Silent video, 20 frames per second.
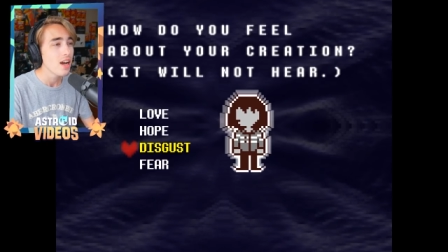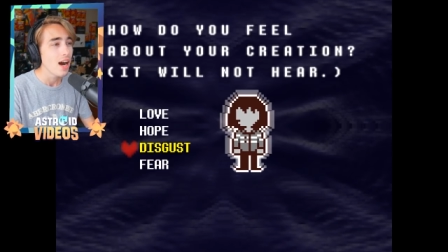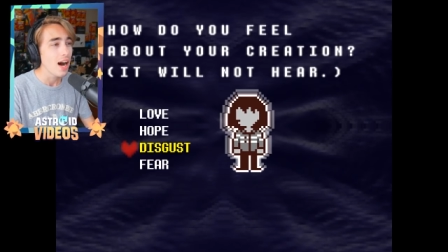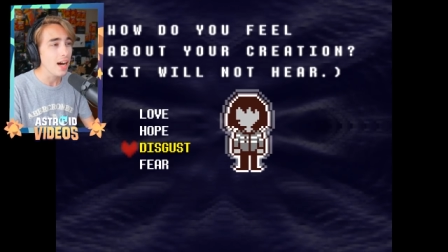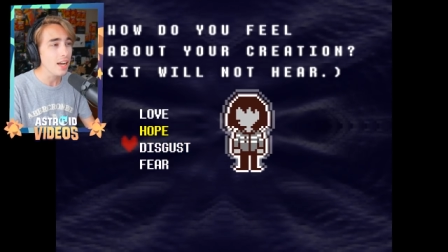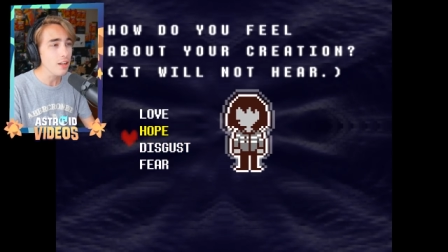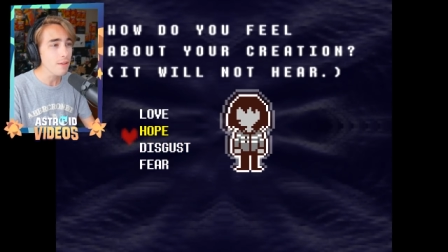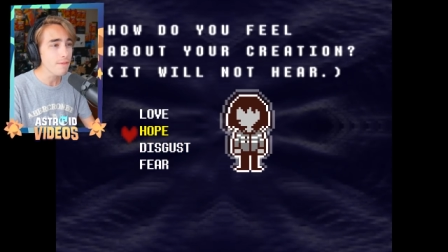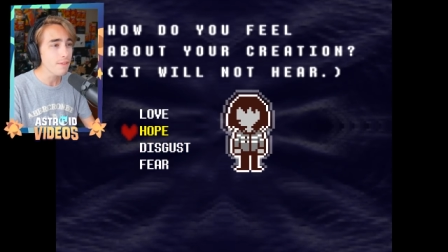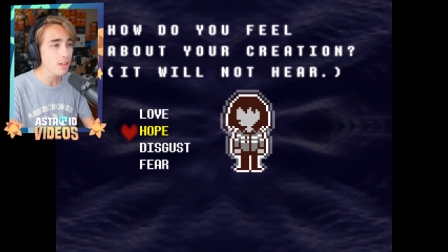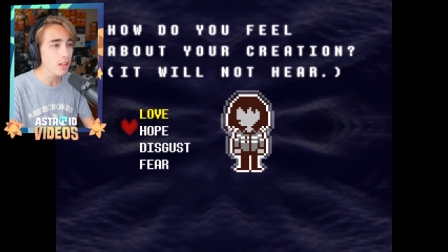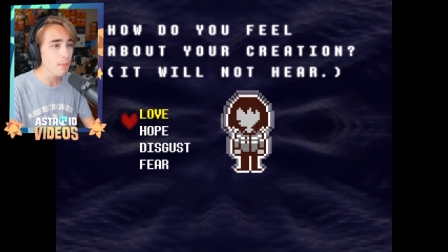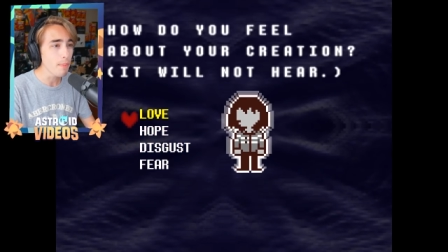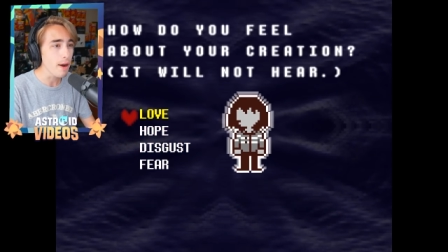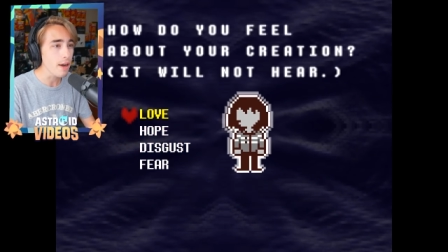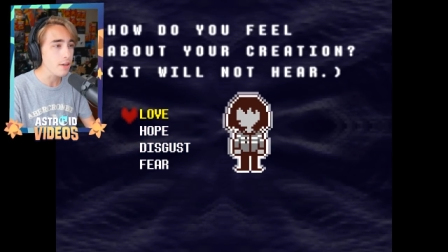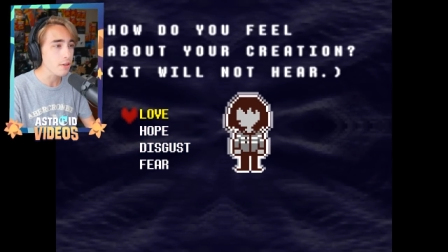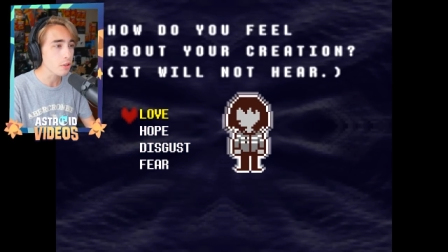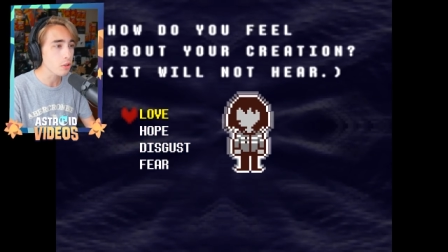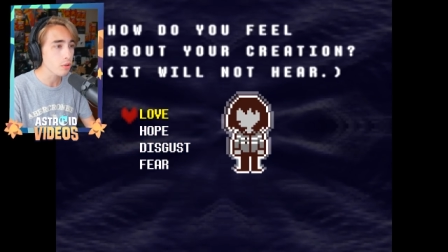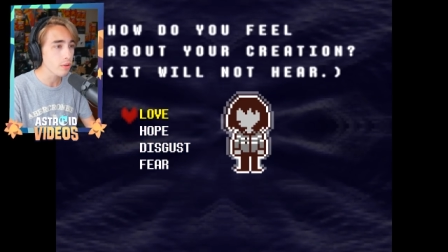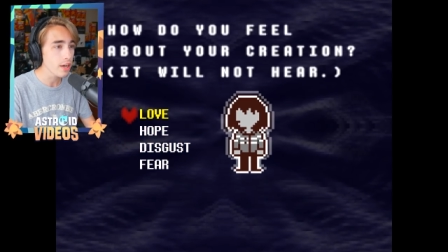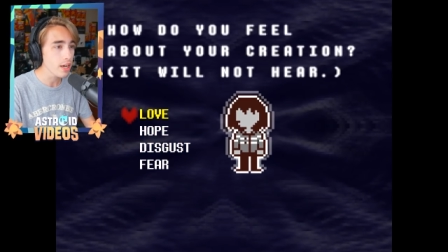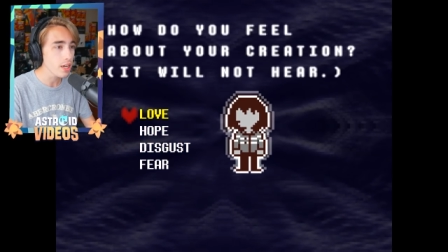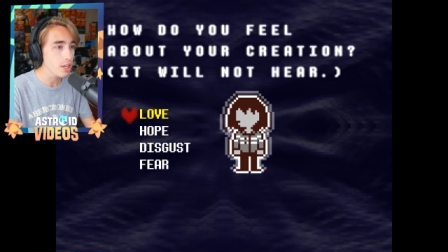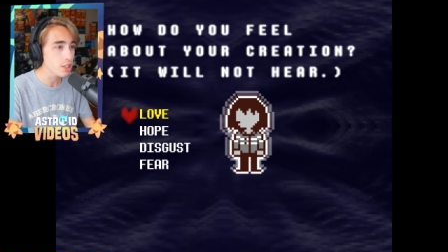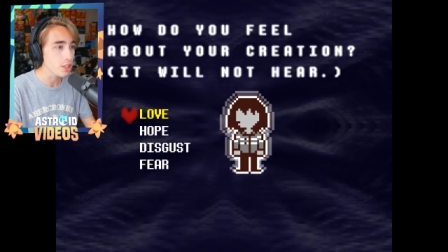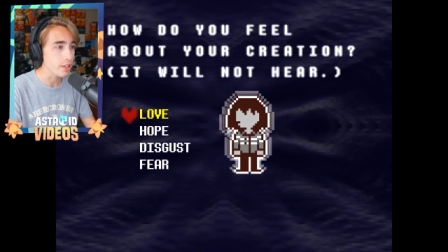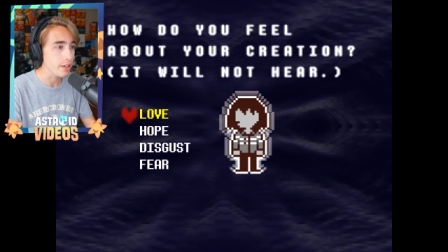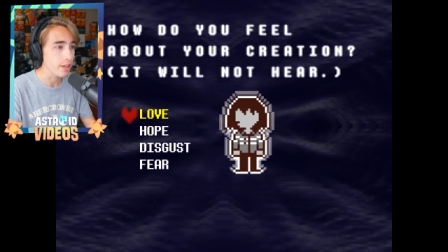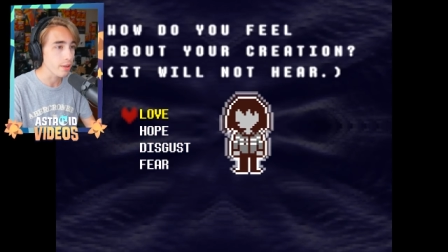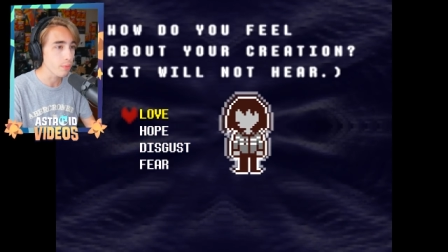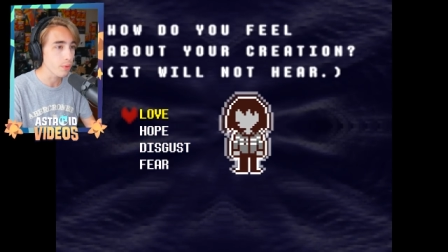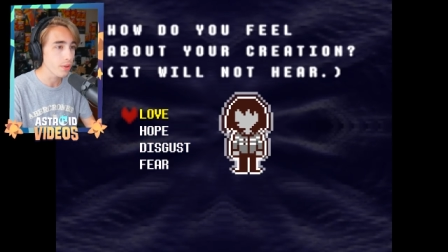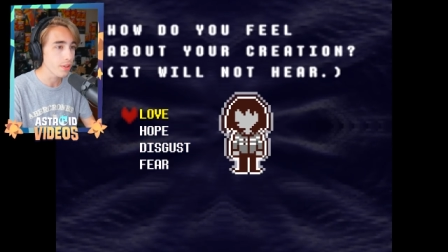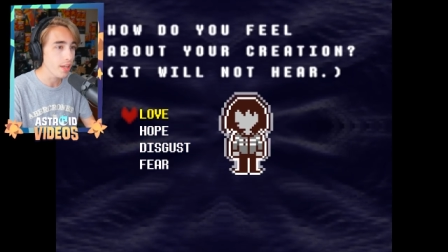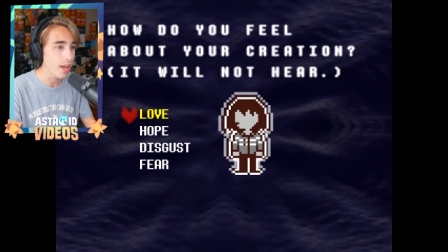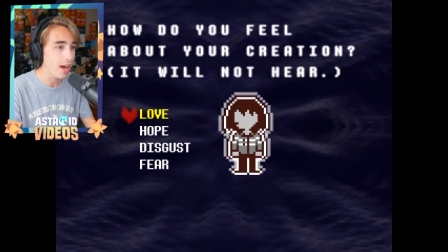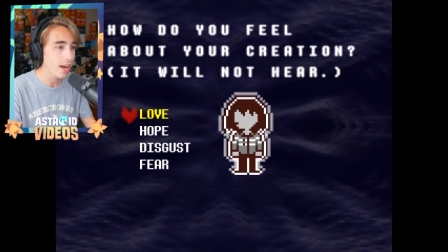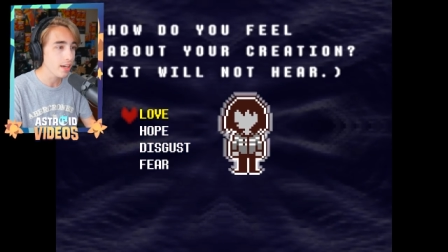How do you feel about your creation? It
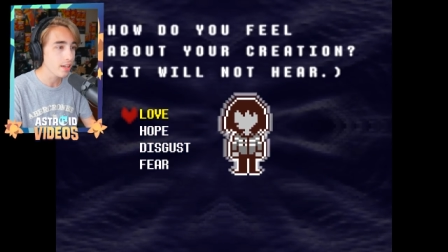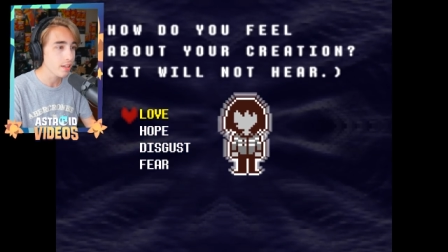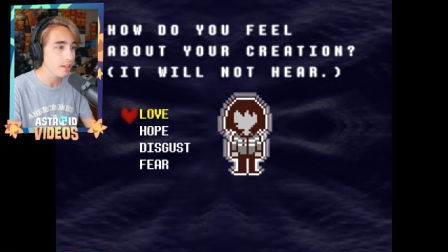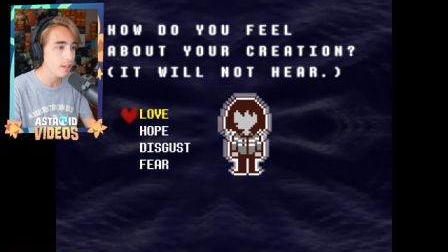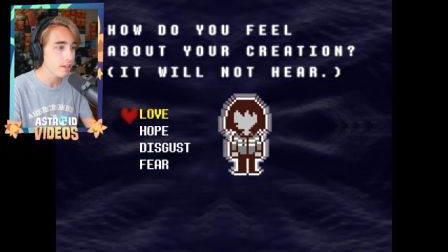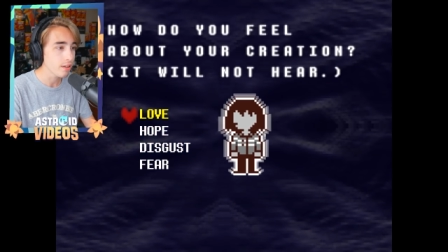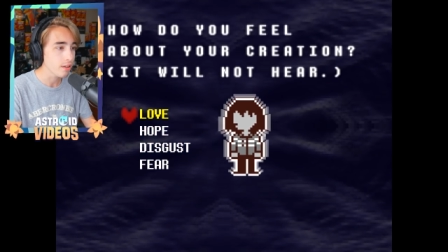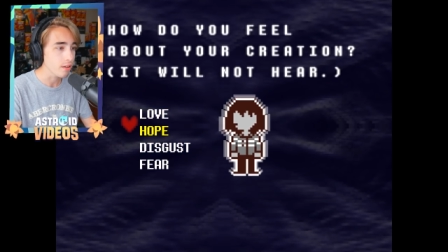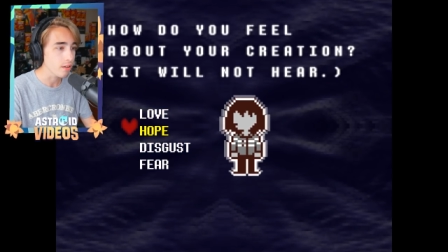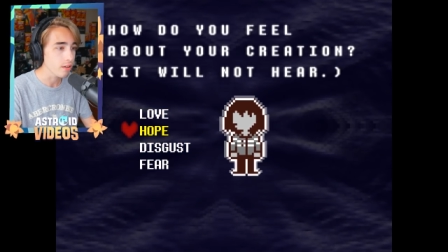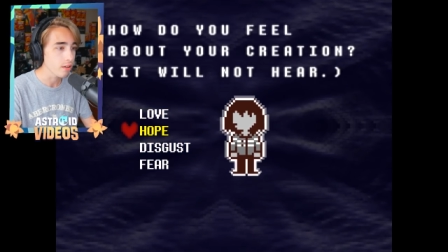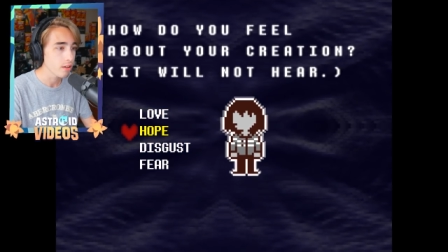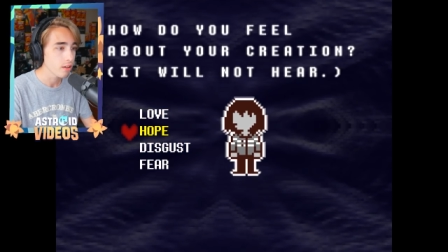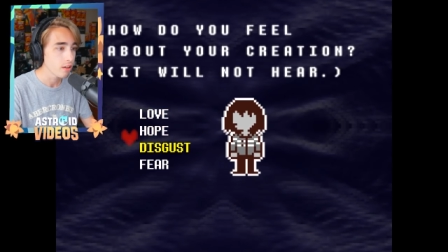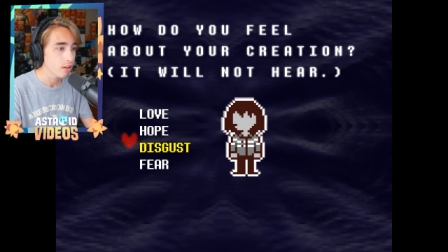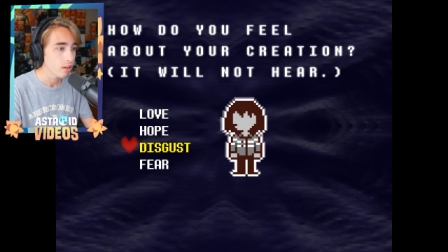will not hear.